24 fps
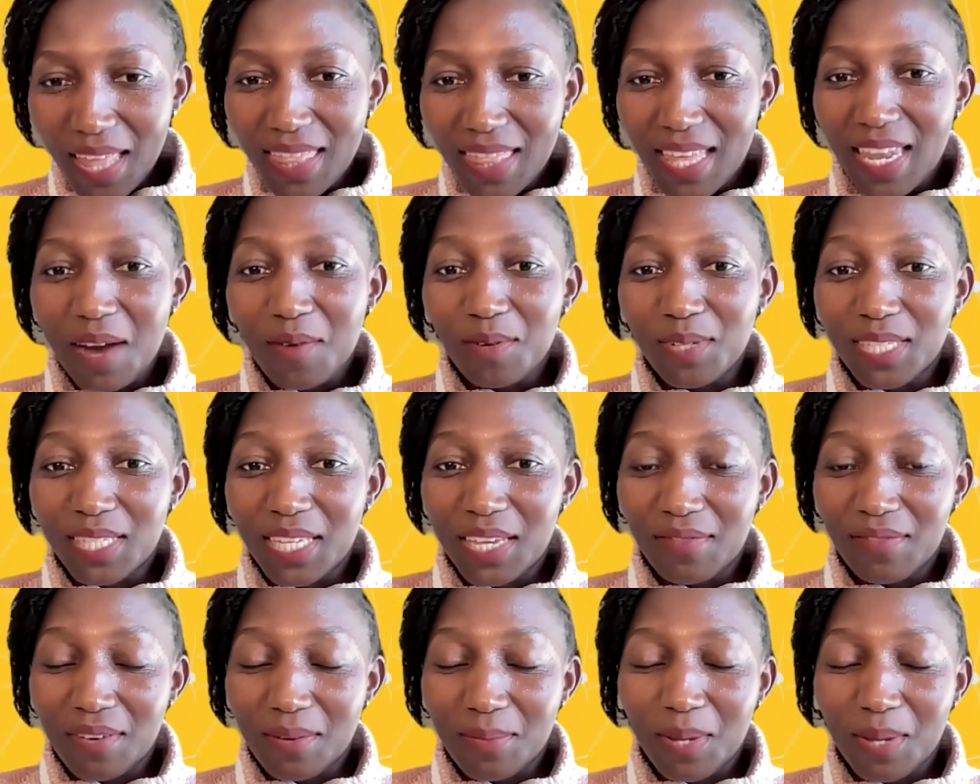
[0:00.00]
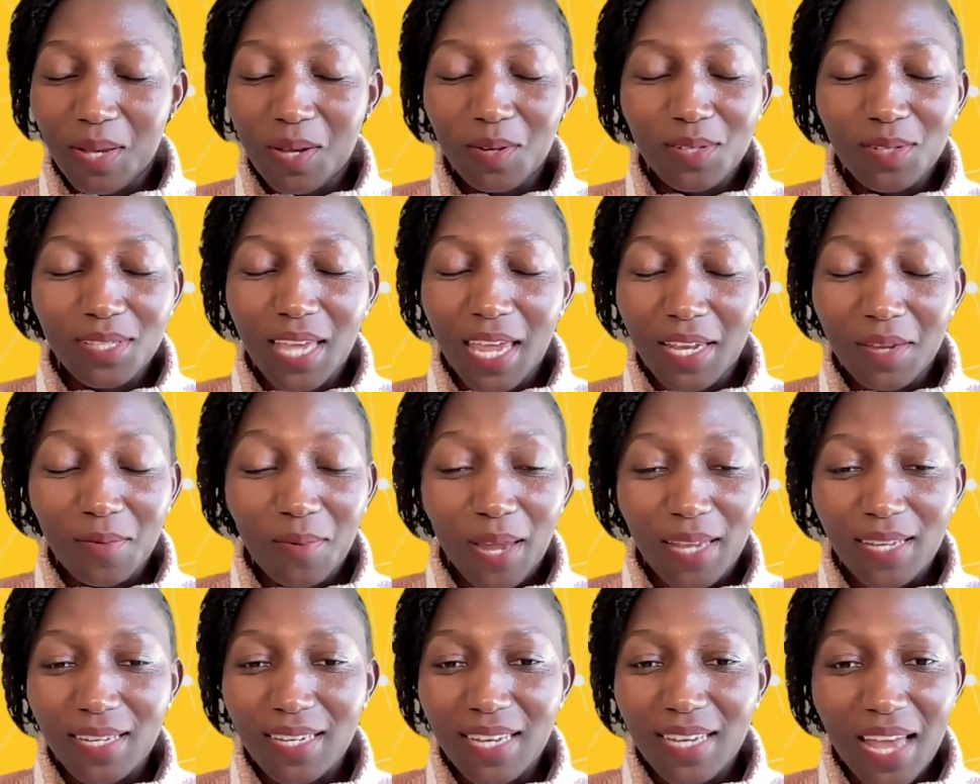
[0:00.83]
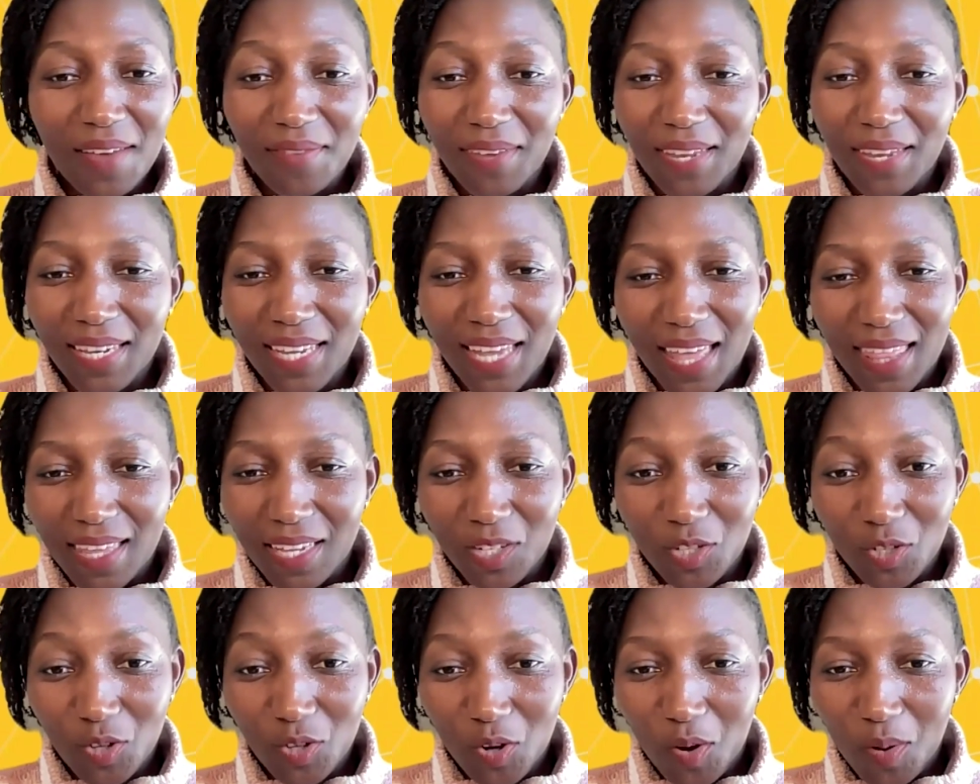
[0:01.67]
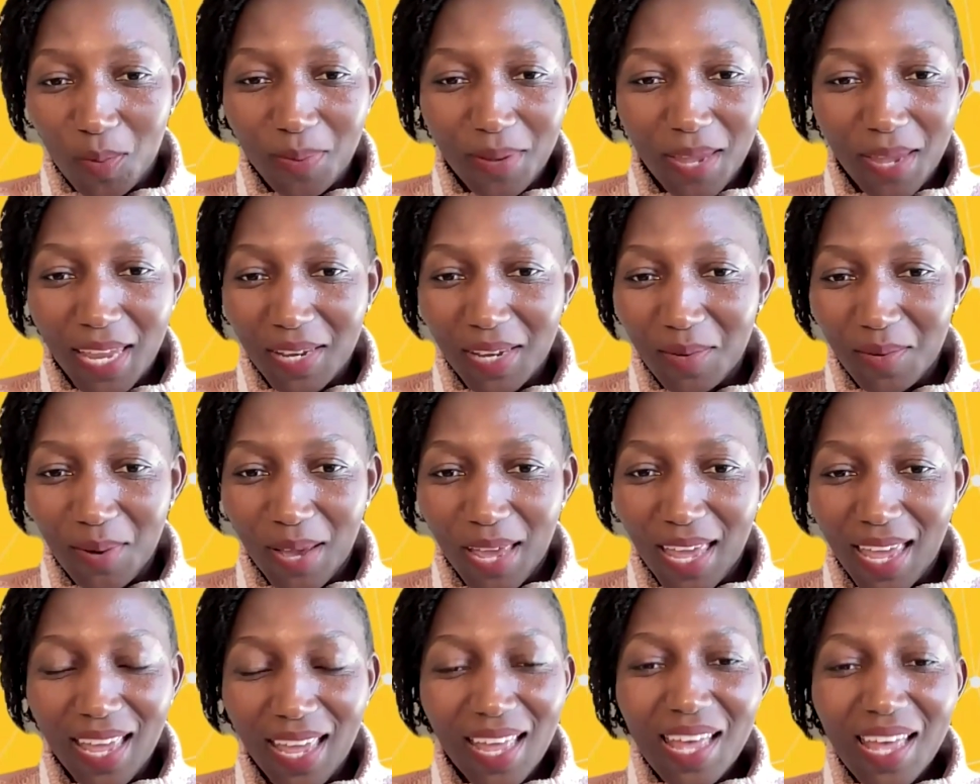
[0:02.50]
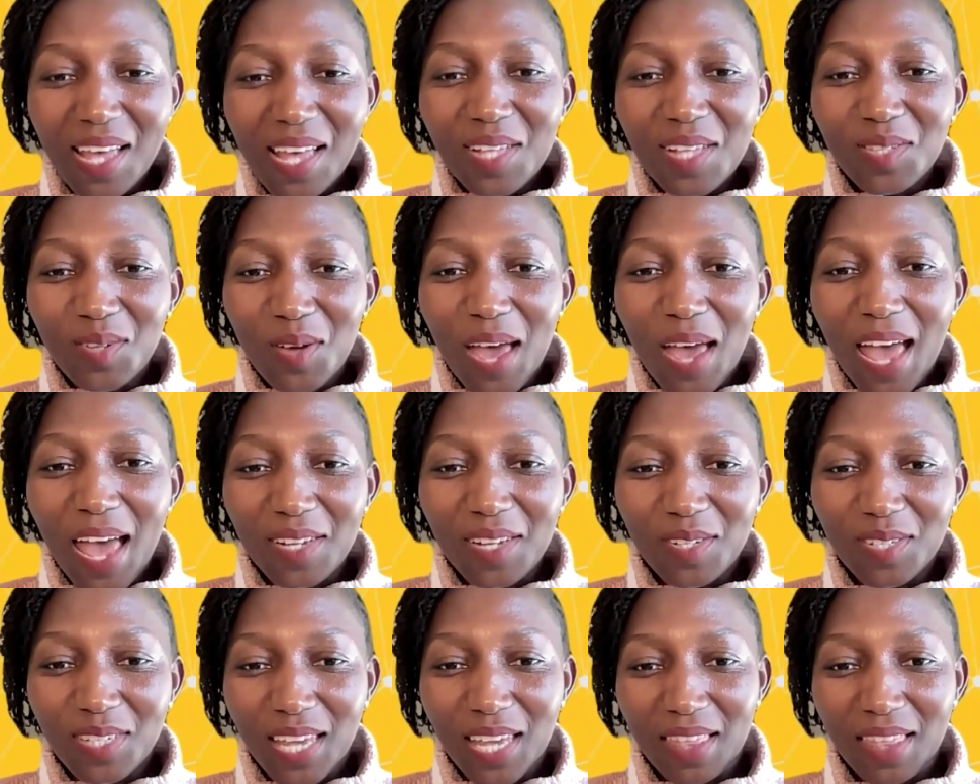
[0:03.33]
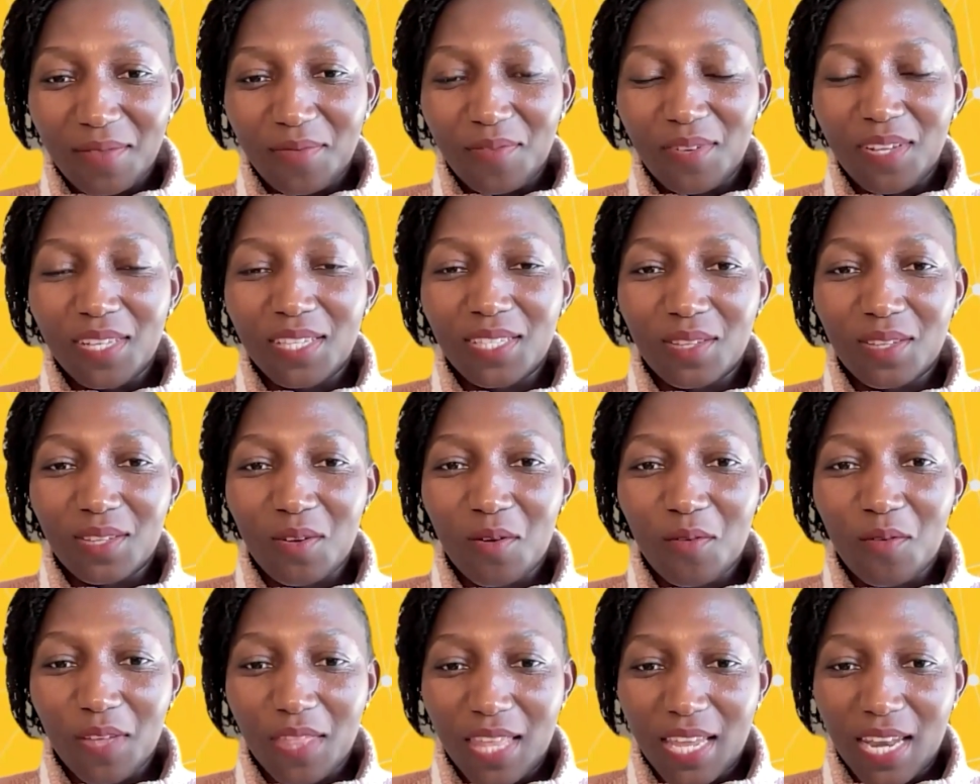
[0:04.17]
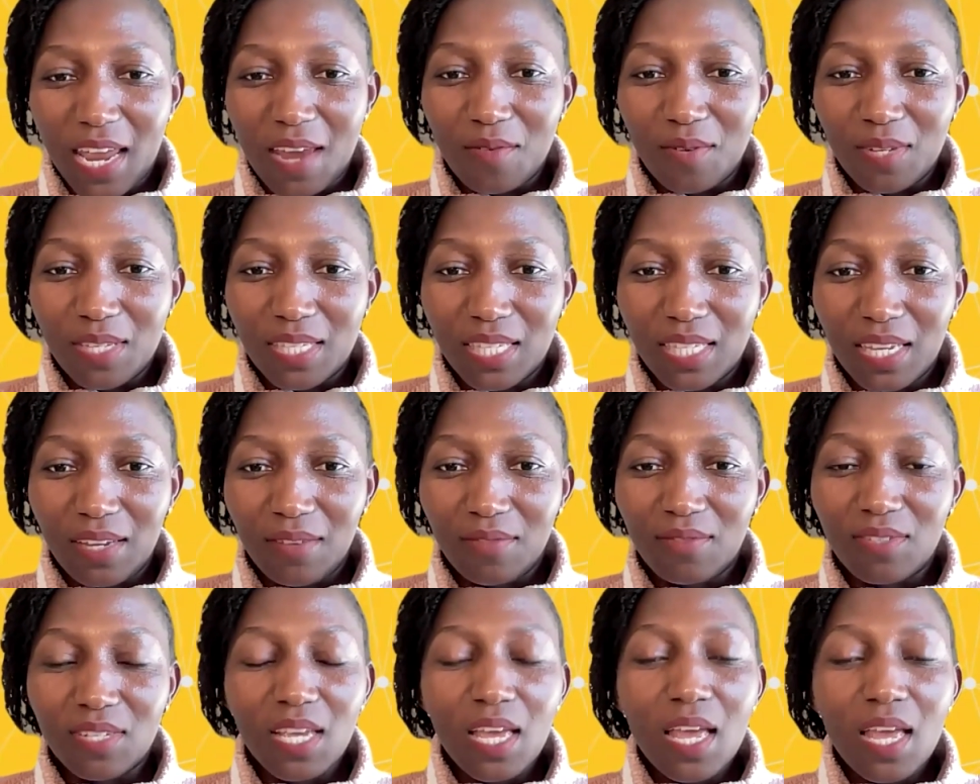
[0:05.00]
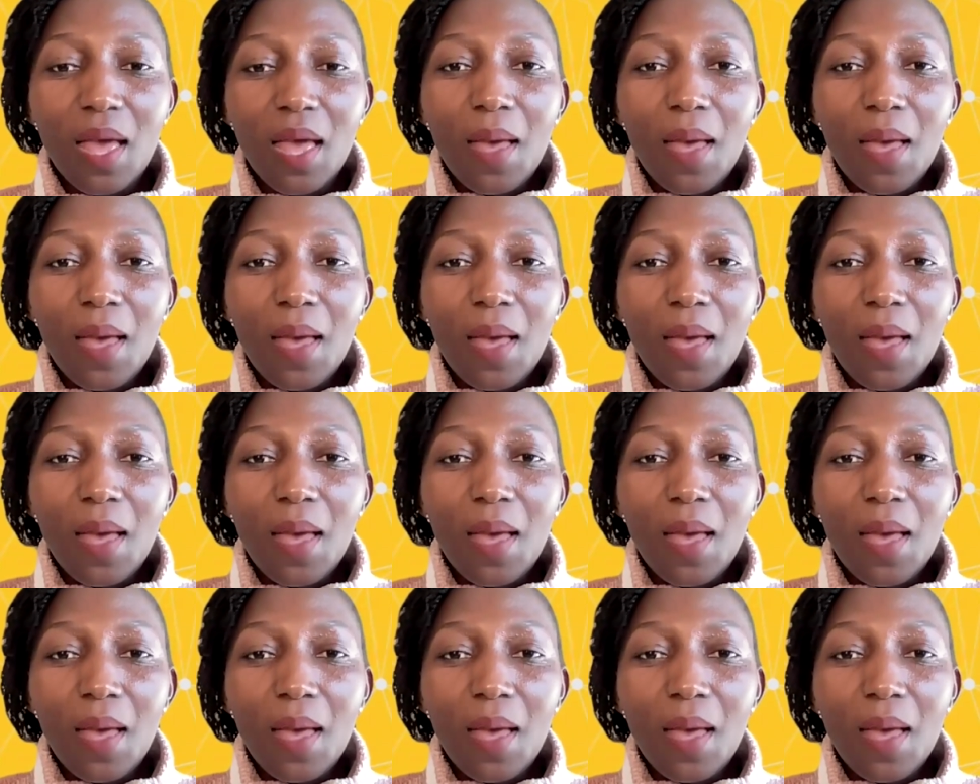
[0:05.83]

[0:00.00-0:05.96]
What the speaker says: that I was given, because anyway, I didn't have any other job anywhere. So I had to take the first offer that I received.